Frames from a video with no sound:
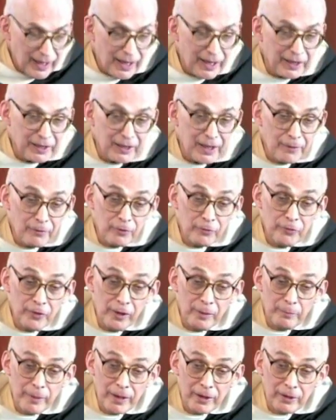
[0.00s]
And he never
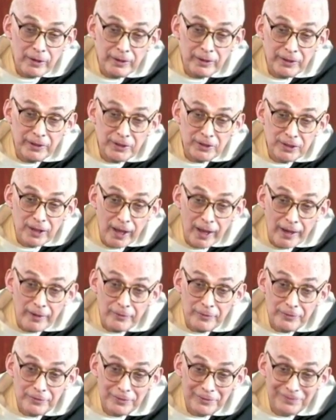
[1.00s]
felt better in his
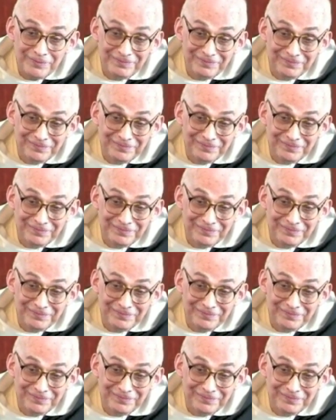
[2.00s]
life.